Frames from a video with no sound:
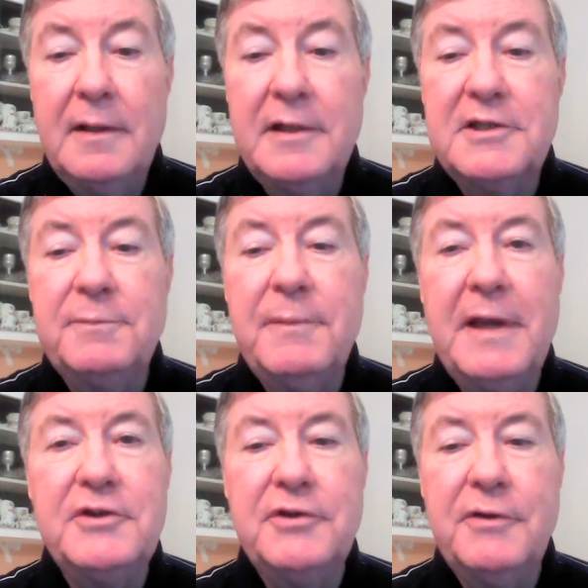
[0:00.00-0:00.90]
Let's
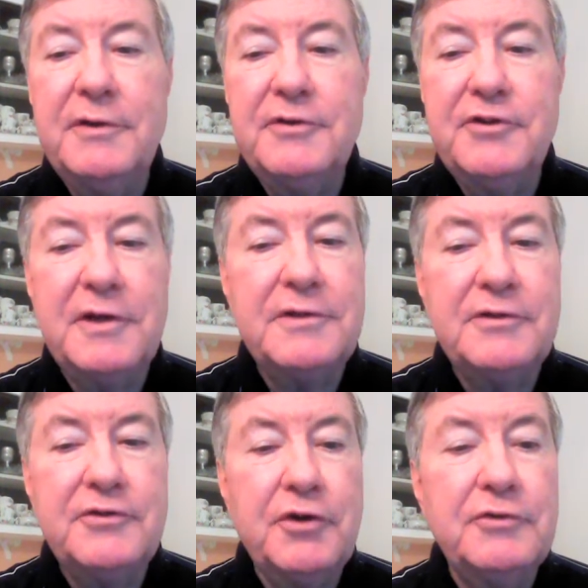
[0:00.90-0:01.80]
imagine you had just
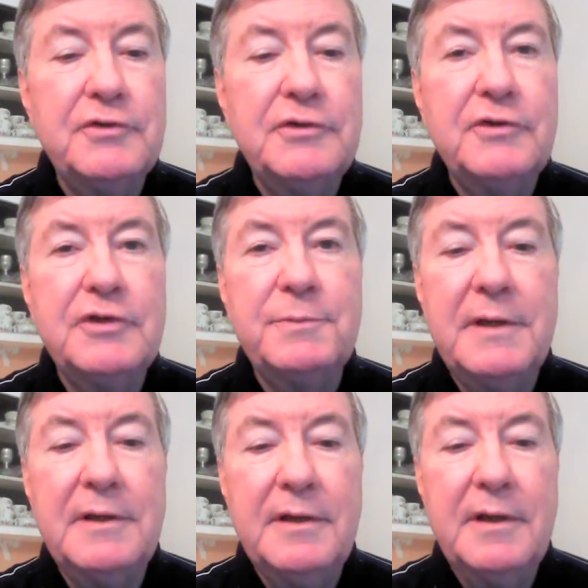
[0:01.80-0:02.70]
chosen to
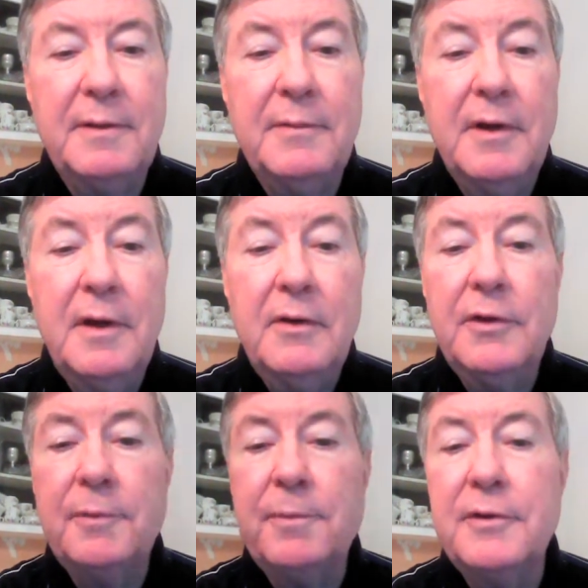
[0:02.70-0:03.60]
spend time
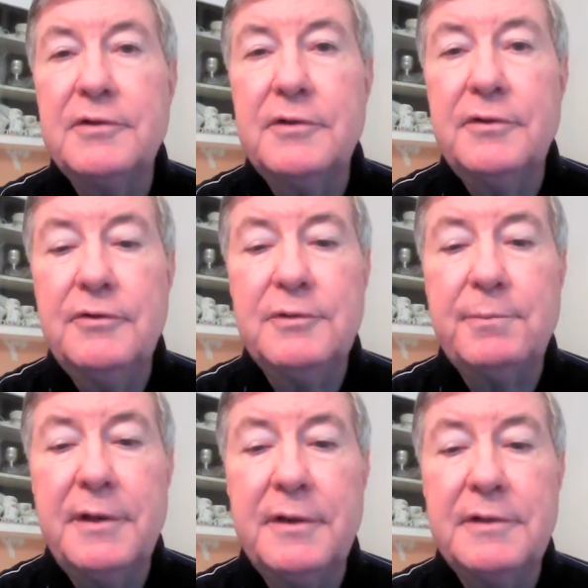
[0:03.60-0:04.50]
with a person whose
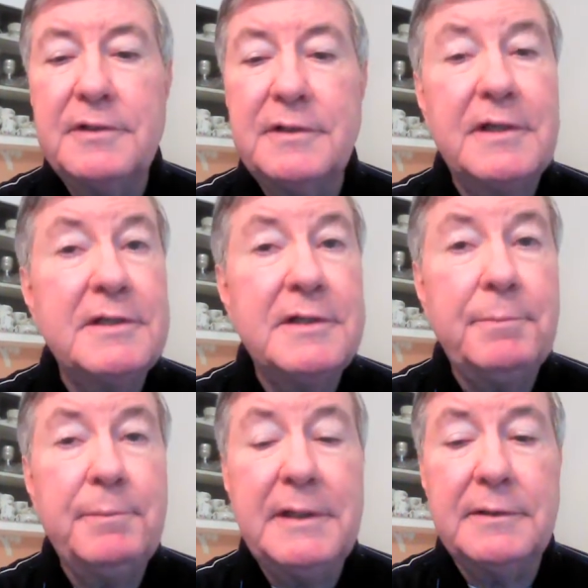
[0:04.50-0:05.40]
appearance doesn't
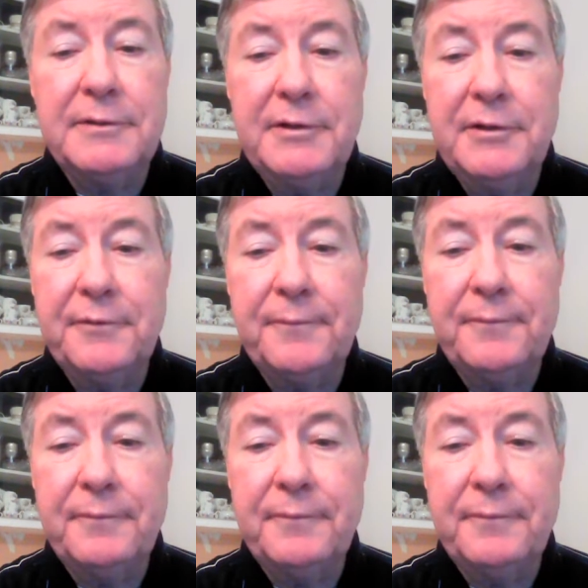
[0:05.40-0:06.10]
appeal to you.